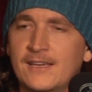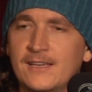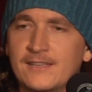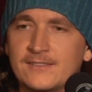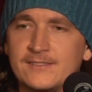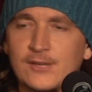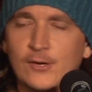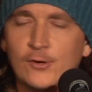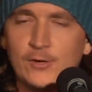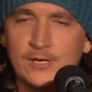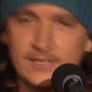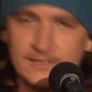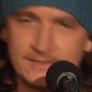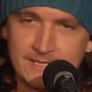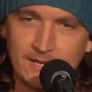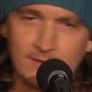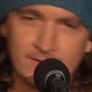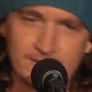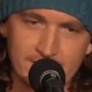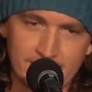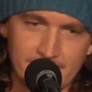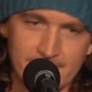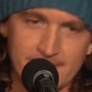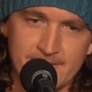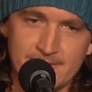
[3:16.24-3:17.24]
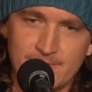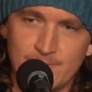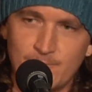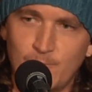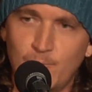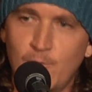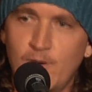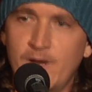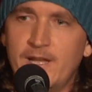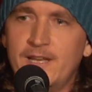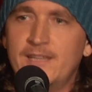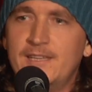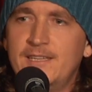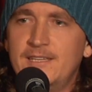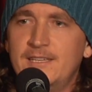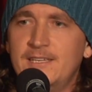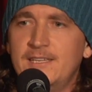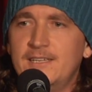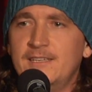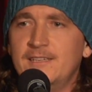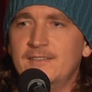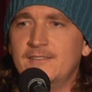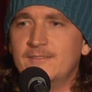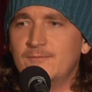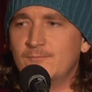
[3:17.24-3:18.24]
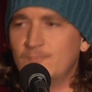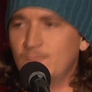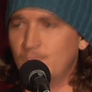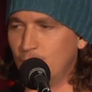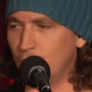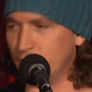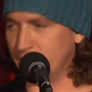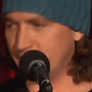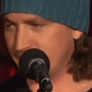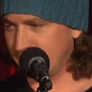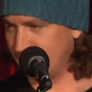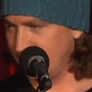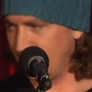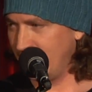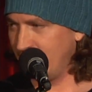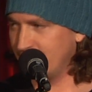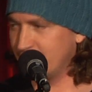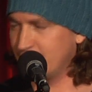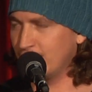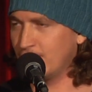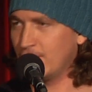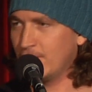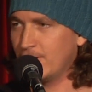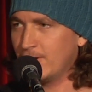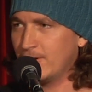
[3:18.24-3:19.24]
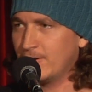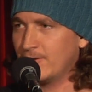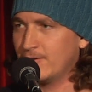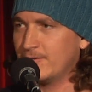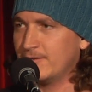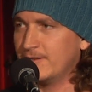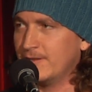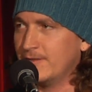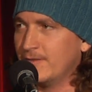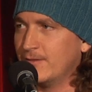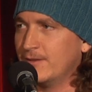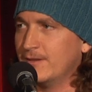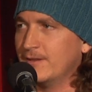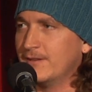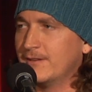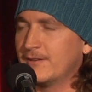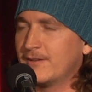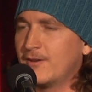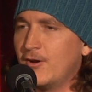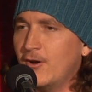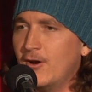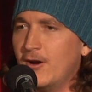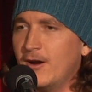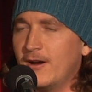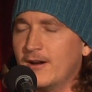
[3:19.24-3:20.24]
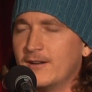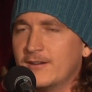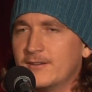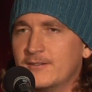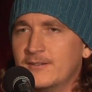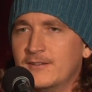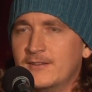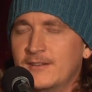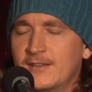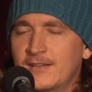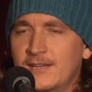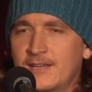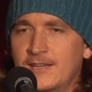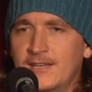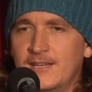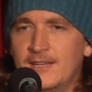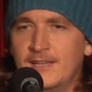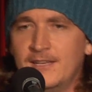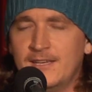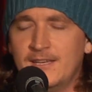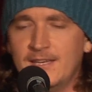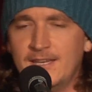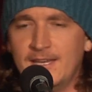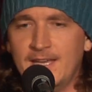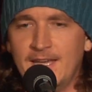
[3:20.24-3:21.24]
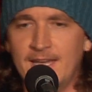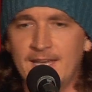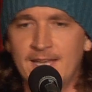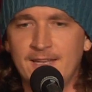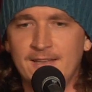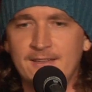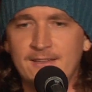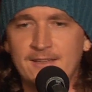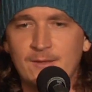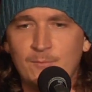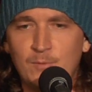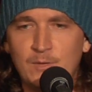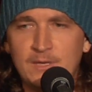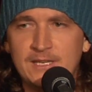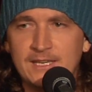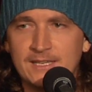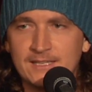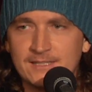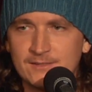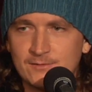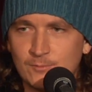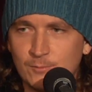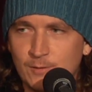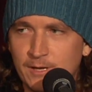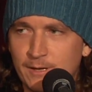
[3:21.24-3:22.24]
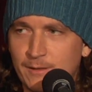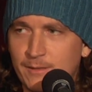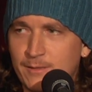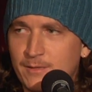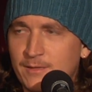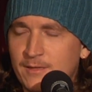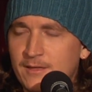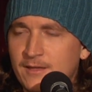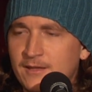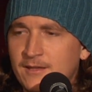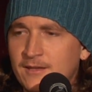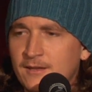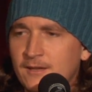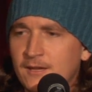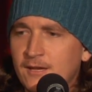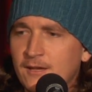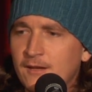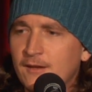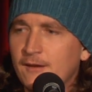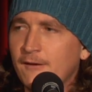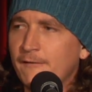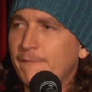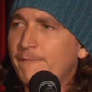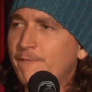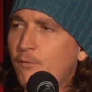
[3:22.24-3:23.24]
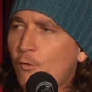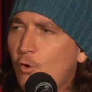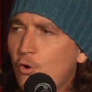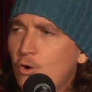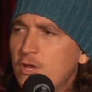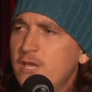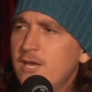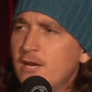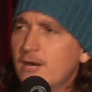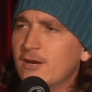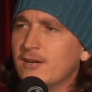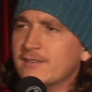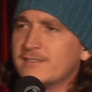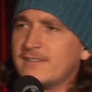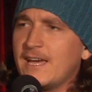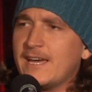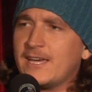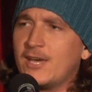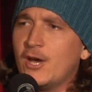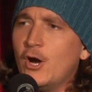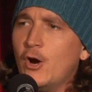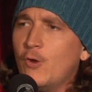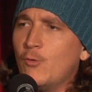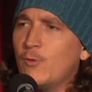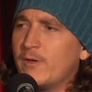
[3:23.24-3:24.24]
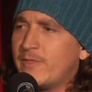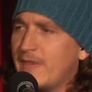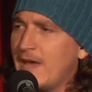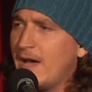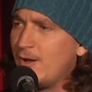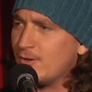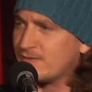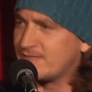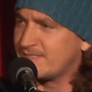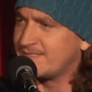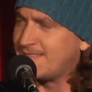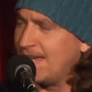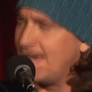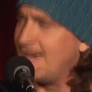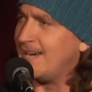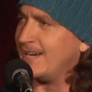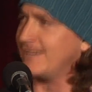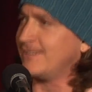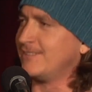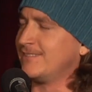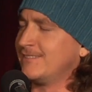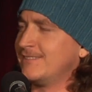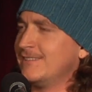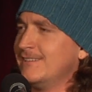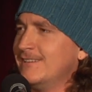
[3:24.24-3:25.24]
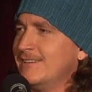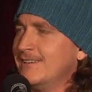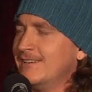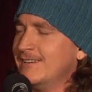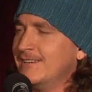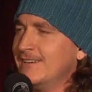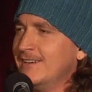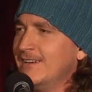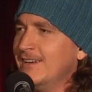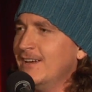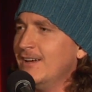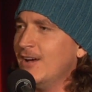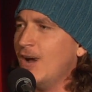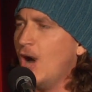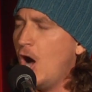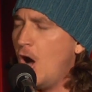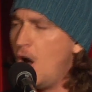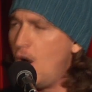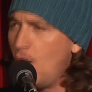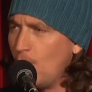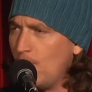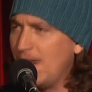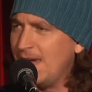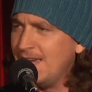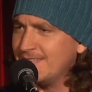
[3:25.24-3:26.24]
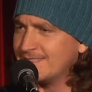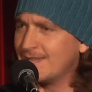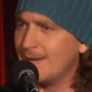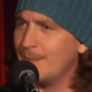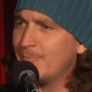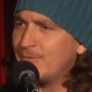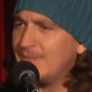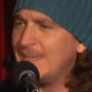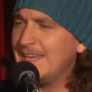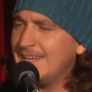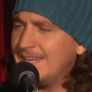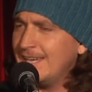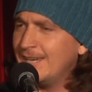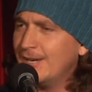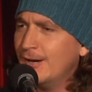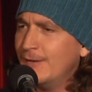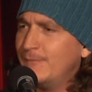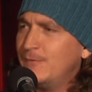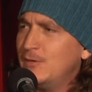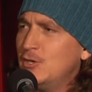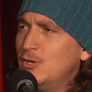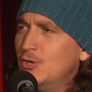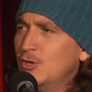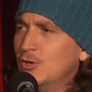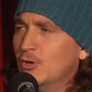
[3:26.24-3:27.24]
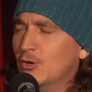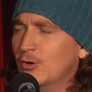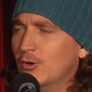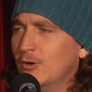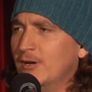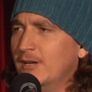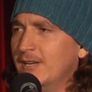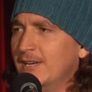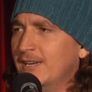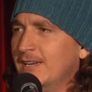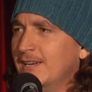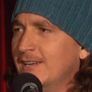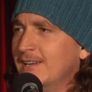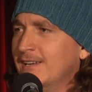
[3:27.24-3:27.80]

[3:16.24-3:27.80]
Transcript: And so he tells us what he was saying to her in the car. And it begins with, Four years I go without sex. Always I'm thinking of you.